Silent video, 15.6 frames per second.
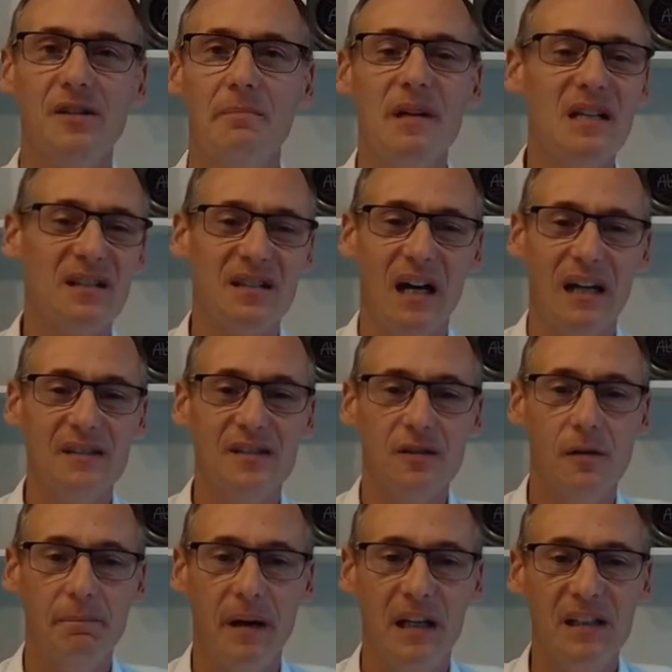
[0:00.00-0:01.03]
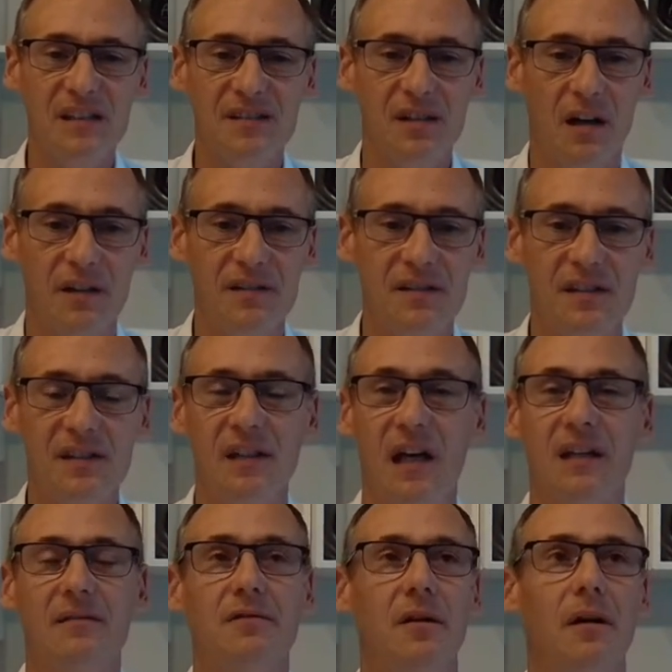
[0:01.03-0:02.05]
a mid-sized company starting
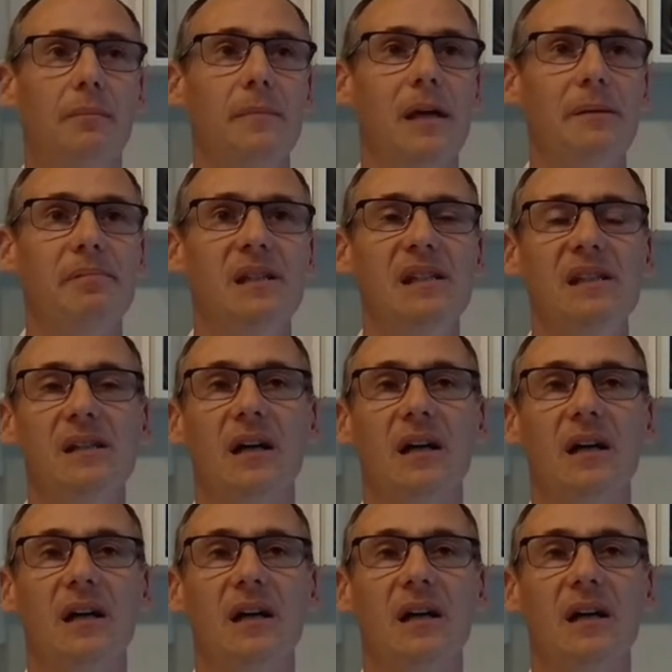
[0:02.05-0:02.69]
at maybe